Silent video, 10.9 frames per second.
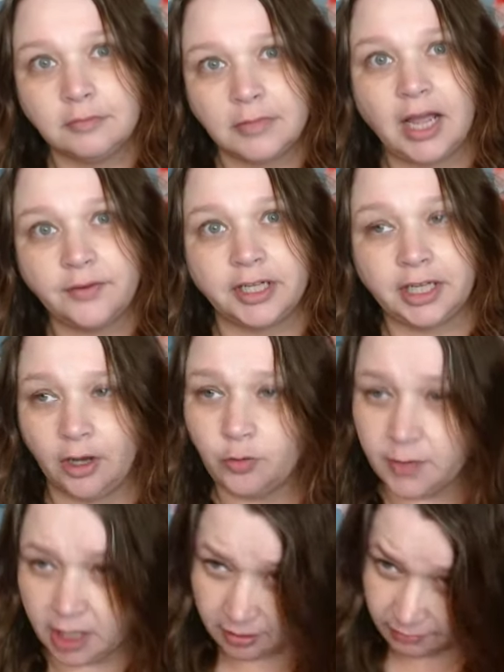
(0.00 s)
I really hope
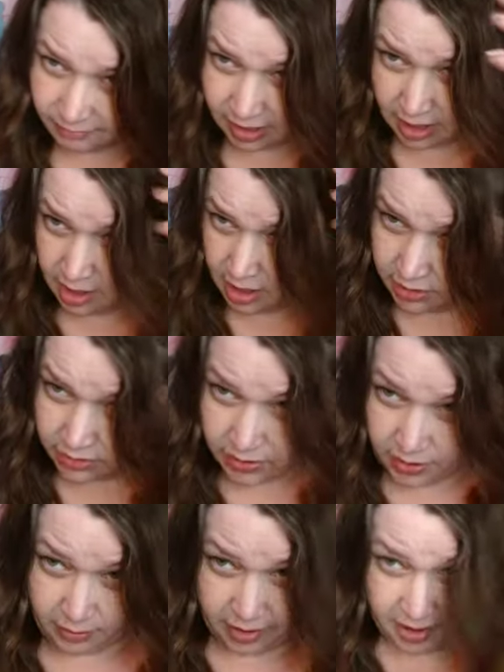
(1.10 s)
not.
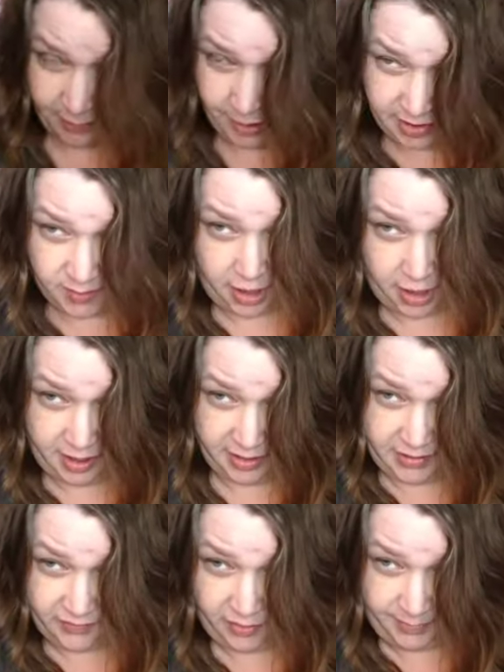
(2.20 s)
So I'm gonna spray
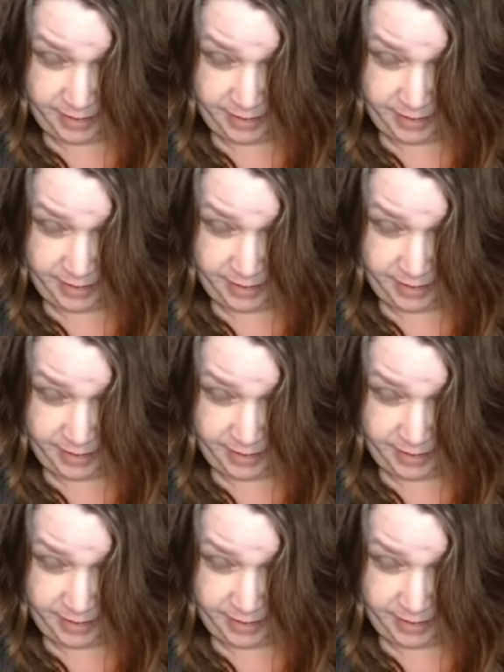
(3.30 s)
this from a